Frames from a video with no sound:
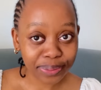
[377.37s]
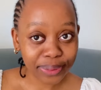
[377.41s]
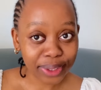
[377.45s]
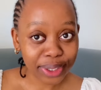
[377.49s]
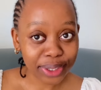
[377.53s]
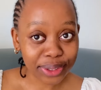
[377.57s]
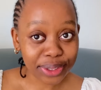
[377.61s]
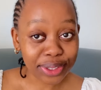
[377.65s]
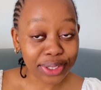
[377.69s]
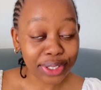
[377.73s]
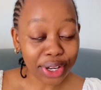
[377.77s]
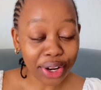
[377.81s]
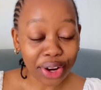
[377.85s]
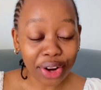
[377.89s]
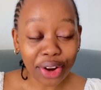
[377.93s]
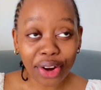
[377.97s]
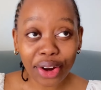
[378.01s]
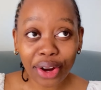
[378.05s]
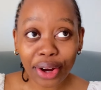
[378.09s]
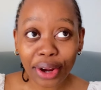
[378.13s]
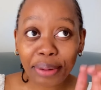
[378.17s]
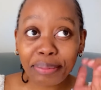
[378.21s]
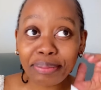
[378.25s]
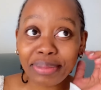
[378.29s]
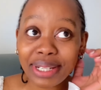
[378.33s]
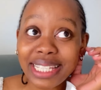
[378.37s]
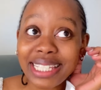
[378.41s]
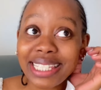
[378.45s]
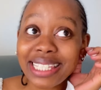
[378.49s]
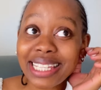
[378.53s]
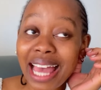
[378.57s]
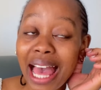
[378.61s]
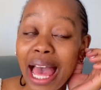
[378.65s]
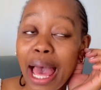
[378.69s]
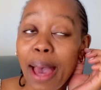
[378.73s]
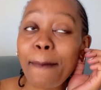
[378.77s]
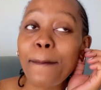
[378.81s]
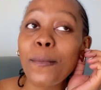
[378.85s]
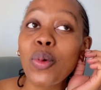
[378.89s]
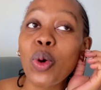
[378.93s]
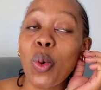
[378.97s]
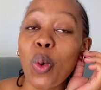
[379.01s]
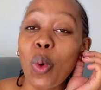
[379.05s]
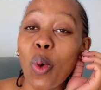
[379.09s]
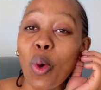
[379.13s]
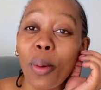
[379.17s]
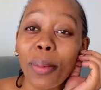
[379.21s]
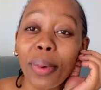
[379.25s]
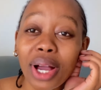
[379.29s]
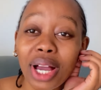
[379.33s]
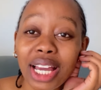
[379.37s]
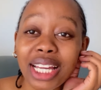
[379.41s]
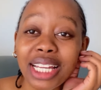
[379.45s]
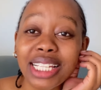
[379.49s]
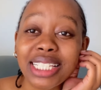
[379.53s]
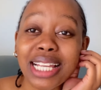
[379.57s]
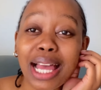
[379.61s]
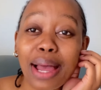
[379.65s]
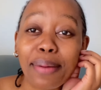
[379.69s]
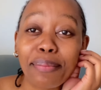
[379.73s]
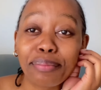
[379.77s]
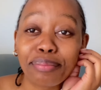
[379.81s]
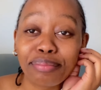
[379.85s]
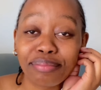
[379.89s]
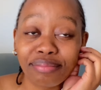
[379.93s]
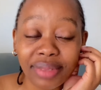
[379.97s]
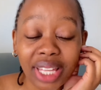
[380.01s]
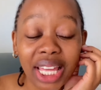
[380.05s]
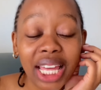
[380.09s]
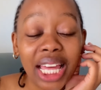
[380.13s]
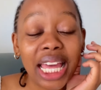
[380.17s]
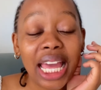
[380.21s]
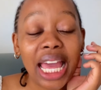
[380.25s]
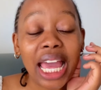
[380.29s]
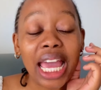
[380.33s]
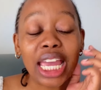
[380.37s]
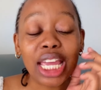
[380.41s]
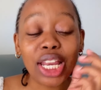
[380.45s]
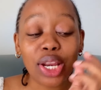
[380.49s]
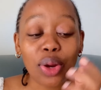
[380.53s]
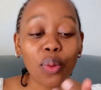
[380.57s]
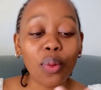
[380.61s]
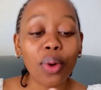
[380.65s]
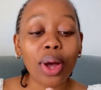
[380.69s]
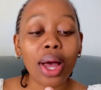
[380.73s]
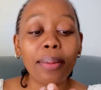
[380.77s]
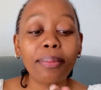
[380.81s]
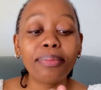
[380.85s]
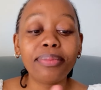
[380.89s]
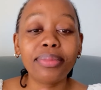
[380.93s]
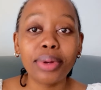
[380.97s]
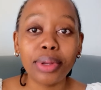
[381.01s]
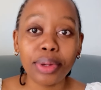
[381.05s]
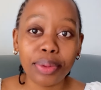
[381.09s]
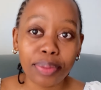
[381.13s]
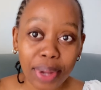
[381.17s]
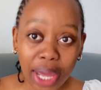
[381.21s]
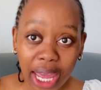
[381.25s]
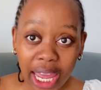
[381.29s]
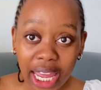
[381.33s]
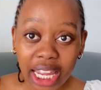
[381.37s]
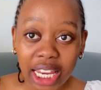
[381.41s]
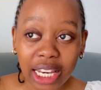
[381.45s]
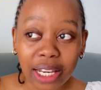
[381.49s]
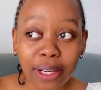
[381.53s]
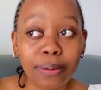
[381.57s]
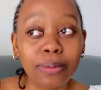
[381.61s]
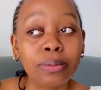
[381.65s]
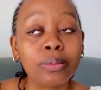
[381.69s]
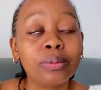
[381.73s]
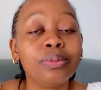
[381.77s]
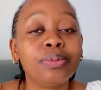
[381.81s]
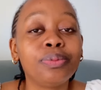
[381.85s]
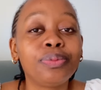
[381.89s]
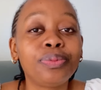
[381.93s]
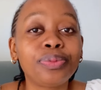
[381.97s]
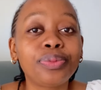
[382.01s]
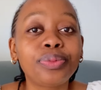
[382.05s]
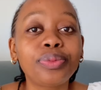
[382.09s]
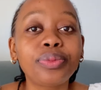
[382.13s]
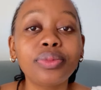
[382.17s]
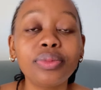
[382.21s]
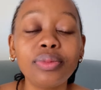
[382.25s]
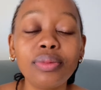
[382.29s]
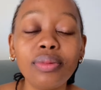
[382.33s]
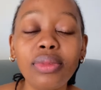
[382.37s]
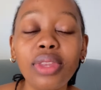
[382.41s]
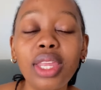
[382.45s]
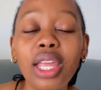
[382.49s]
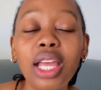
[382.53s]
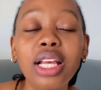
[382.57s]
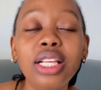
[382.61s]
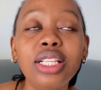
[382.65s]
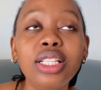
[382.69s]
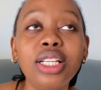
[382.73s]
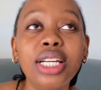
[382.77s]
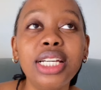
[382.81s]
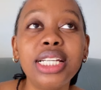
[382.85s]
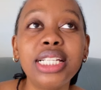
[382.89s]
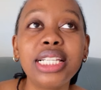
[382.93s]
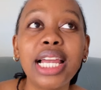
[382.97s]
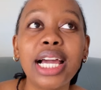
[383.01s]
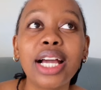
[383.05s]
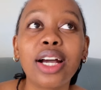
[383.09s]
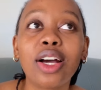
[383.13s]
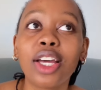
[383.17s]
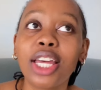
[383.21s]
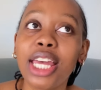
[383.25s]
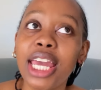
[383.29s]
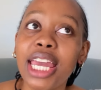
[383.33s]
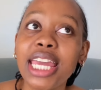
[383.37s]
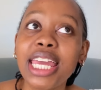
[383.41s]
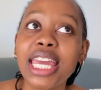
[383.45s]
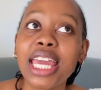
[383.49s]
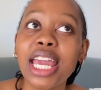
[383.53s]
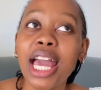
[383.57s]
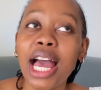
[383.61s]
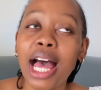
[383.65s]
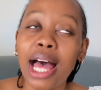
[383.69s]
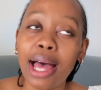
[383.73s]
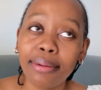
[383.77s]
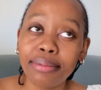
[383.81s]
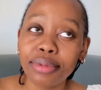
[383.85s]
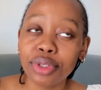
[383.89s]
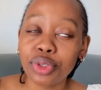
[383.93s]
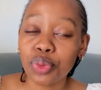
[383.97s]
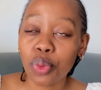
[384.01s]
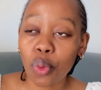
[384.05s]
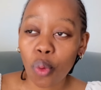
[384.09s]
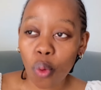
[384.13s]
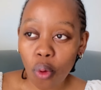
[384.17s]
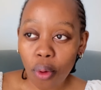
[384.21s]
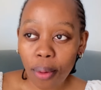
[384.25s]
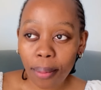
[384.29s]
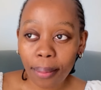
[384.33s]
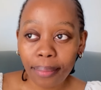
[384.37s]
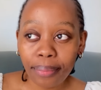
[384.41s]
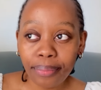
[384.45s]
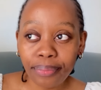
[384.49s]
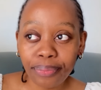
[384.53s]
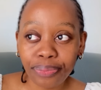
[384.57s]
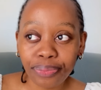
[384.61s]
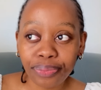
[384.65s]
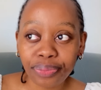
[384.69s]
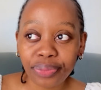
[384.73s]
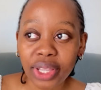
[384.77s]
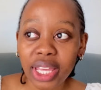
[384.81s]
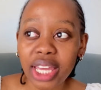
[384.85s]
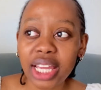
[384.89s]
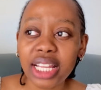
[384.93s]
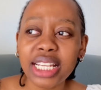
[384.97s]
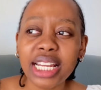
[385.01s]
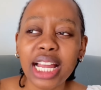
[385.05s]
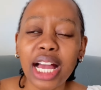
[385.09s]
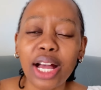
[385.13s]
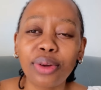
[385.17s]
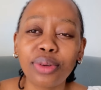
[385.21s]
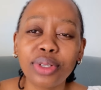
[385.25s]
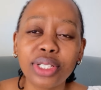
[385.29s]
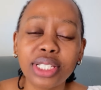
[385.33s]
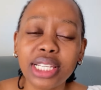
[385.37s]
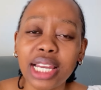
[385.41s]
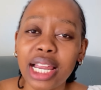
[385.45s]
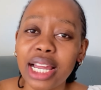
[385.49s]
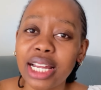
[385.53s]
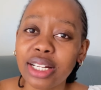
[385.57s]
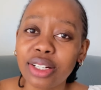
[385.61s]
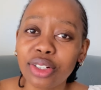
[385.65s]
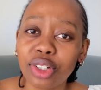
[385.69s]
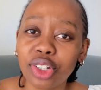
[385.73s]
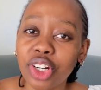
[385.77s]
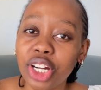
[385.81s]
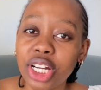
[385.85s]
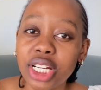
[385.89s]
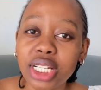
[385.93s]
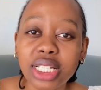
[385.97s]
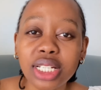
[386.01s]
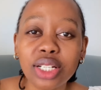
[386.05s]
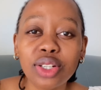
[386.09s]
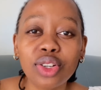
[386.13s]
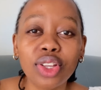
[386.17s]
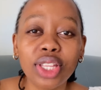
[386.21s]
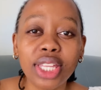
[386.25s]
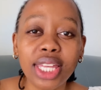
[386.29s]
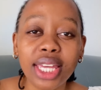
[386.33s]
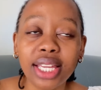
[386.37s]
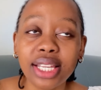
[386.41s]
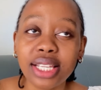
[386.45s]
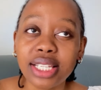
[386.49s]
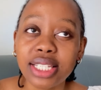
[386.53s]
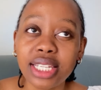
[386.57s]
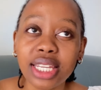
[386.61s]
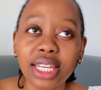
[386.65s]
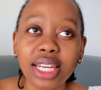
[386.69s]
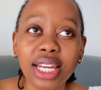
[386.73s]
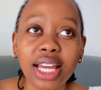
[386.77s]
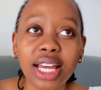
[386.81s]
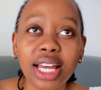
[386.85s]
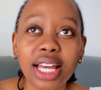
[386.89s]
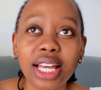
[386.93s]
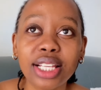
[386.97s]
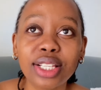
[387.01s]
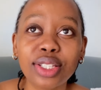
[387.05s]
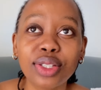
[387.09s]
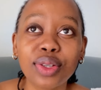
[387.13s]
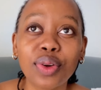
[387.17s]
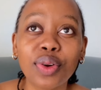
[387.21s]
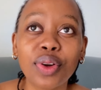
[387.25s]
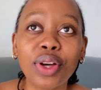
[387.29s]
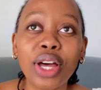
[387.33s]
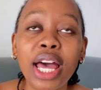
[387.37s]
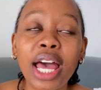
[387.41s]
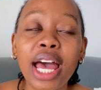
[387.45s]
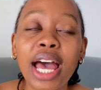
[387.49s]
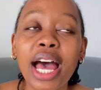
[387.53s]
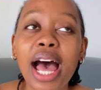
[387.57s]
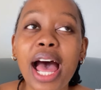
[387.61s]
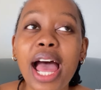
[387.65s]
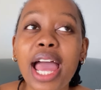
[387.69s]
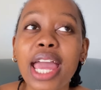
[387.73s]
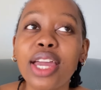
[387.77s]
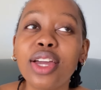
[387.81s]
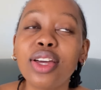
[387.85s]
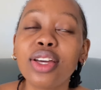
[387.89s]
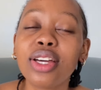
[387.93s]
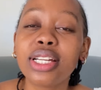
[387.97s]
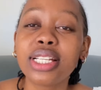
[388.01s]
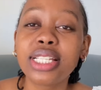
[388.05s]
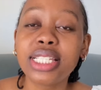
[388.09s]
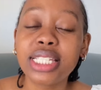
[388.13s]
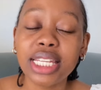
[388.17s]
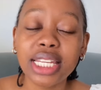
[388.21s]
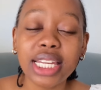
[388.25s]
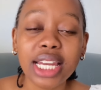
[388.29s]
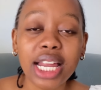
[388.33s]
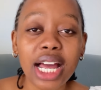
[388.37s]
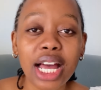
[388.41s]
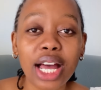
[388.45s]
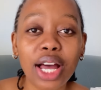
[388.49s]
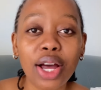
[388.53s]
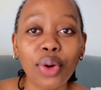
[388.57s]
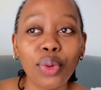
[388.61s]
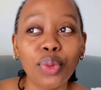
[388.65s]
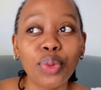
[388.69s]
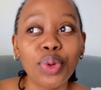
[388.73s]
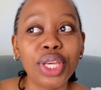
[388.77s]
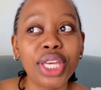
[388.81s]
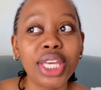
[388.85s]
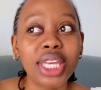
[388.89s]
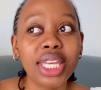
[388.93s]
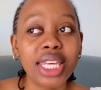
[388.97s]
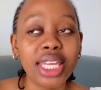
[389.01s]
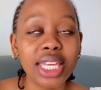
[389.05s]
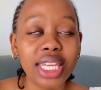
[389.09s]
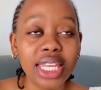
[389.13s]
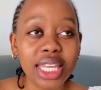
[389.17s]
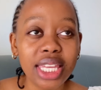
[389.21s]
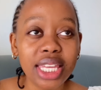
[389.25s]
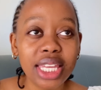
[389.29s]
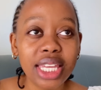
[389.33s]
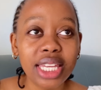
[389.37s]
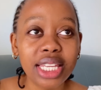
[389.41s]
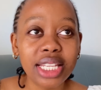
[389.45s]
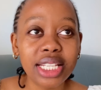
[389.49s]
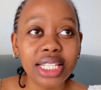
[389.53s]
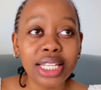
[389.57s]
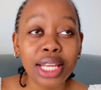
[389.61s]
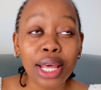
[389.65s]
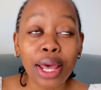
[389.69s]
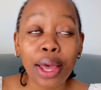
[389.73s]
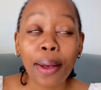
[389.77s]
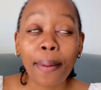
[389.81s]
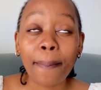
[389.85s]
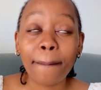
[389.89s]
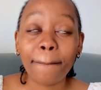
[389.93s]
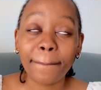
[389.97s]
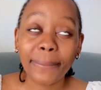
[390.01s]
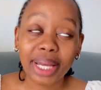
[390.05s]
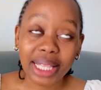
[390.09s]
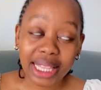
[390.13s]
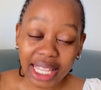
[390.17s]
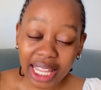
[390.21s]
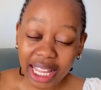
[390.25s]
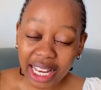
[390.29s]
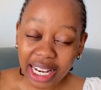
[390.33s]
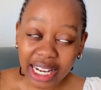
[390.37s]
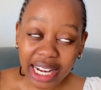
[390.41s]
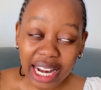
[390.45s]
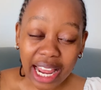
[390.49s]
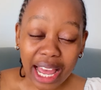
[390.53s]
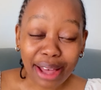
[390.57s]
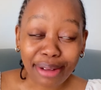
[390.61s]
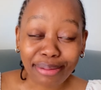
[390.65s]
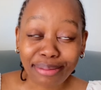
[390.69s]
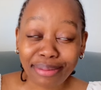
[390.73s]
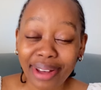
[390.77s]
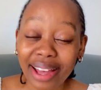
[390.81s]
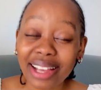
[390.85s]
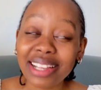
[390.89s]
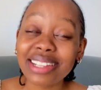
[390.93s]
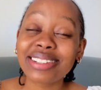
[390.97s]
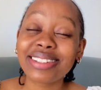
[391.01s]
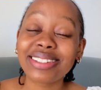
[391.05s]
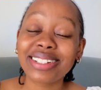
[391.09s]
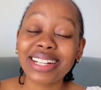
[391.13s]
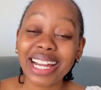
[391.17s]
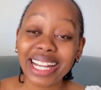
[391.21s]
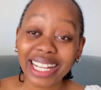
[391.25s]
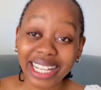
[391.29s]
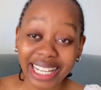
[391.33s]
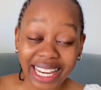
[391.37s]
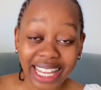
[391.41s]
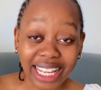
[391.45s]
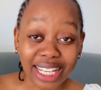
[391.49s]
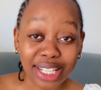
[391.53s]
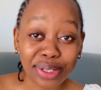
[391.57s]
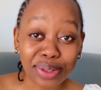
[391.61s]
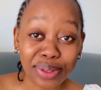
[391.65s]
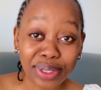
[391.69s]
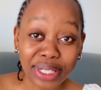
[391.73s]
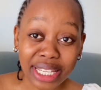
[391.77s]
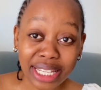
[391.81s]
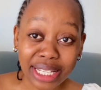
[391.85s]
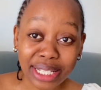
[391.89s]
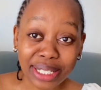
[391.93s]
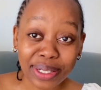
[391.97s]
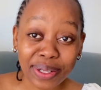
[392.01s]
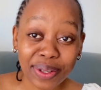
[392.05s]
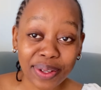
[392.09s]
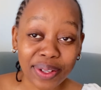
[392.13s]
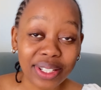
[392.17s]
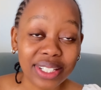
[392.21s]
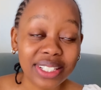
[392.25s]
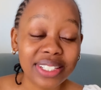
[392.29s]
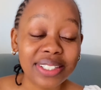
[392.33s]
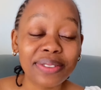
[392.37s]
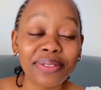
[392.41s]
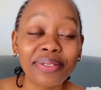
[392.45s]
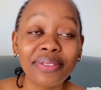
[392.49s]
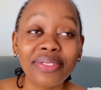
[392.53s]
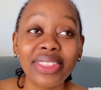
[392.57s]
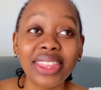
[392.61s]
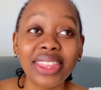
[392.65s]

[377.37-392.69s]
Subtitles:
sir, please come home, because I'm in pain. So he's like, okay. He comes home, and I was like already cooking dinner. So I cook dinner, we eat, but then I'm struggling to eat because